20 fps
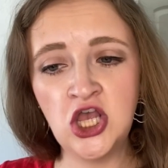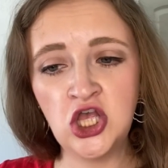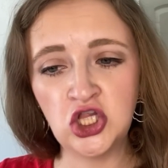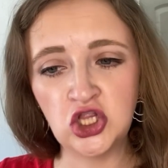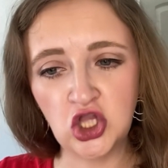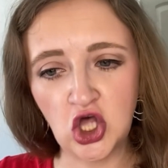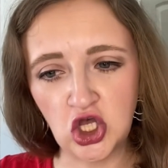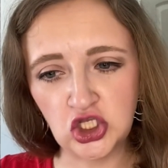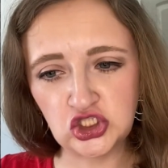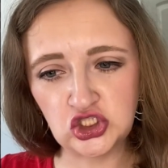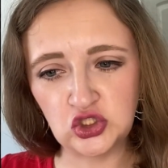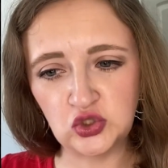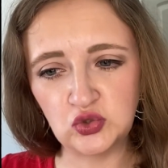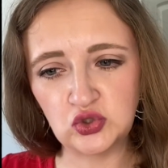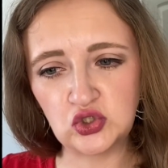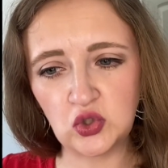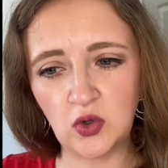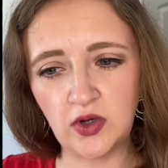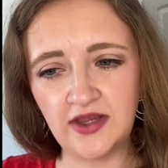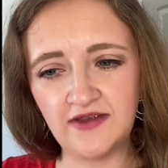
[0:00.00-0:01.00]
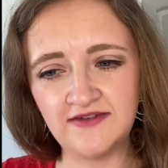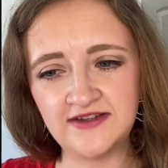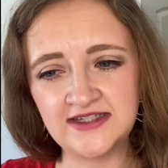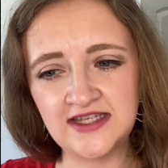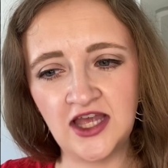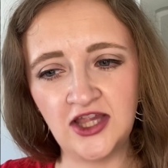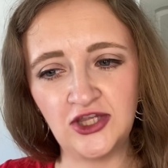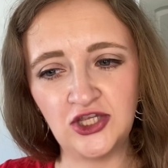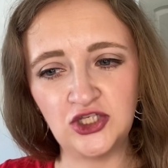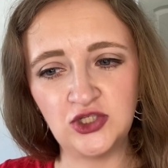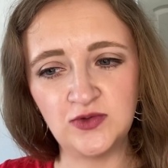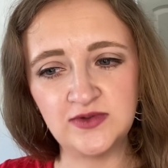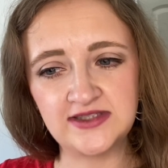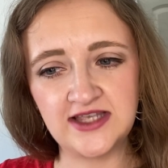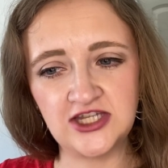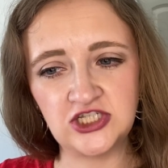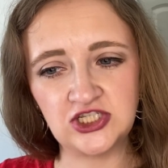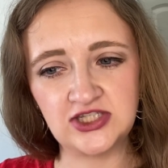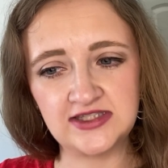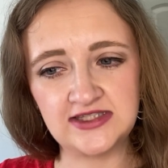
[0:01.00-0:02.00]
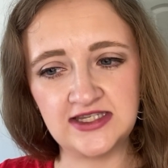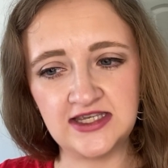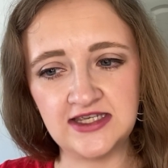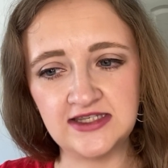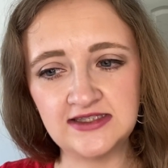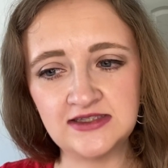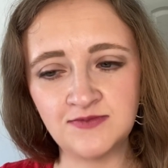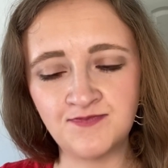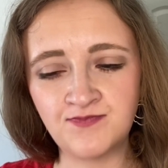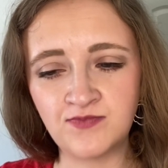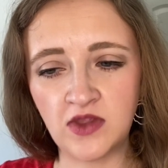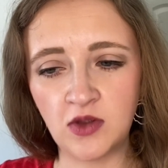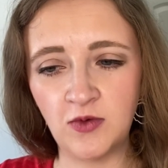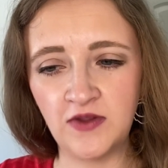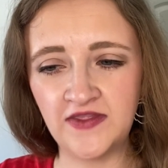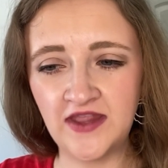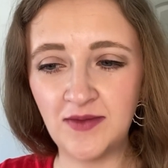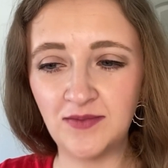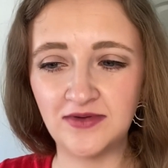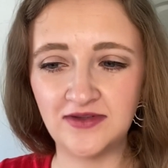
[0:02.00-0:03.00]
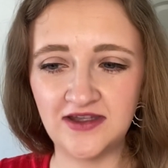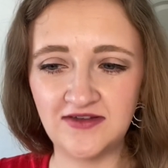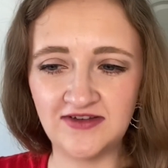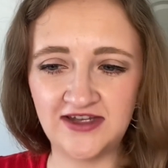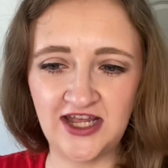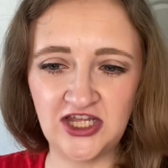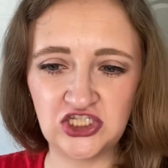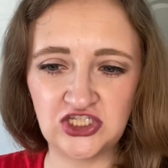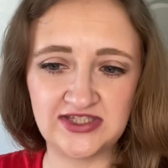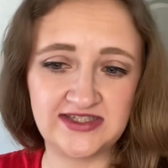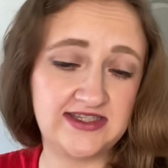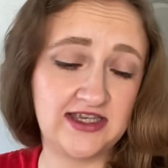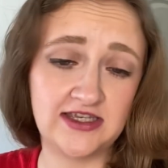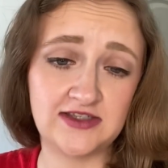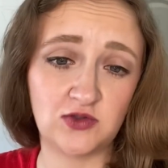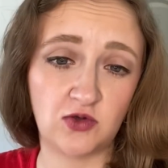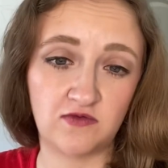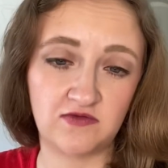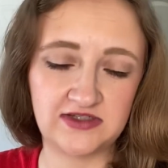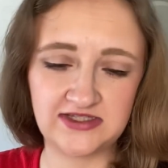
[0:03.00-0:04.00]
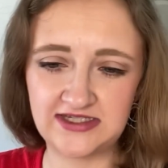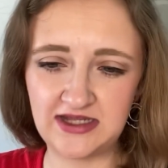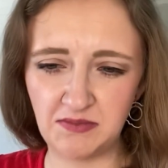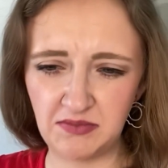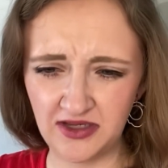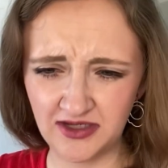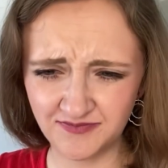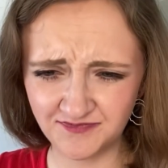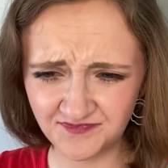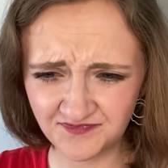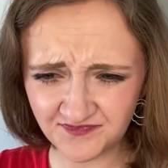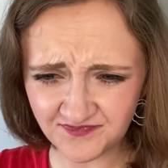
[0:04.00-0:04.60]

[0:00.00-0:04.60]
lawsuits, or even telling news agencies when they believe an agency is overstepping.